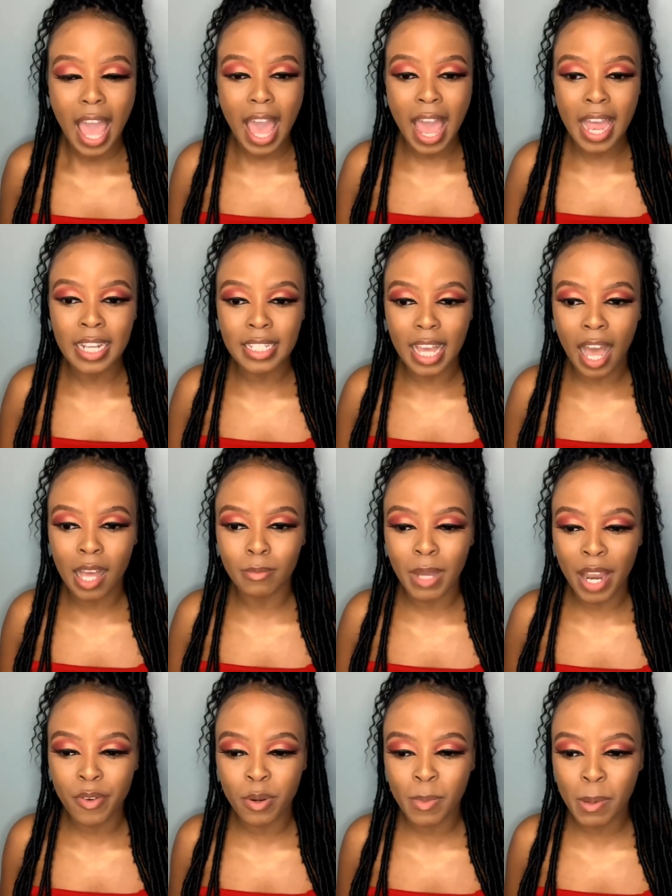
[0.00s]
and um,
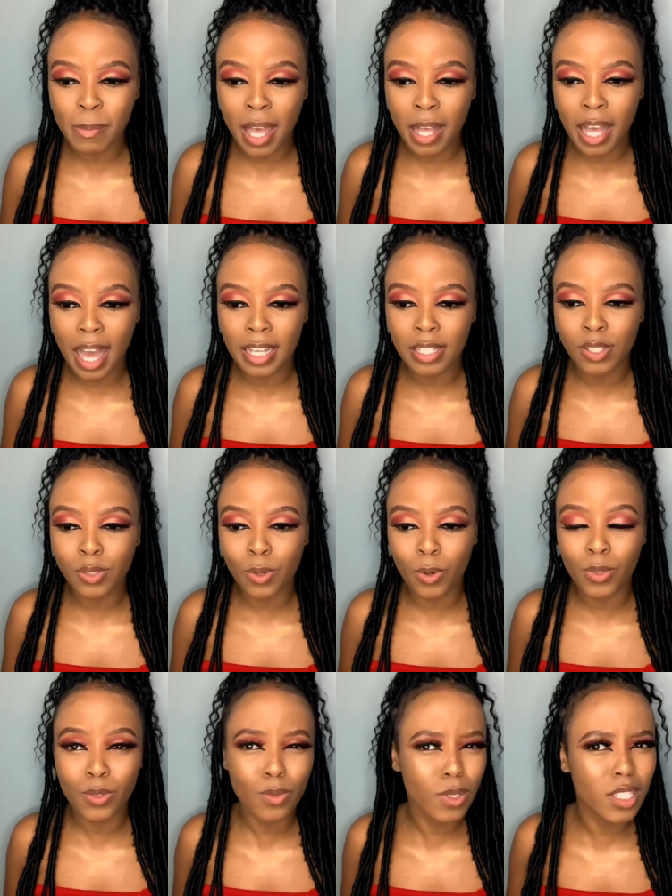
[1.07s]
i remember i
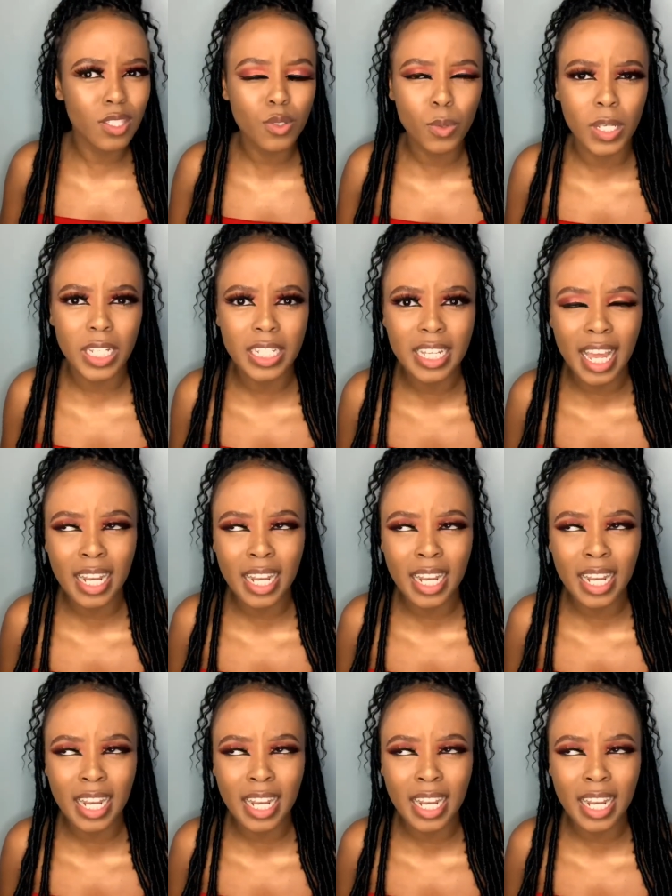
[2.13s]
saw zuki's tweet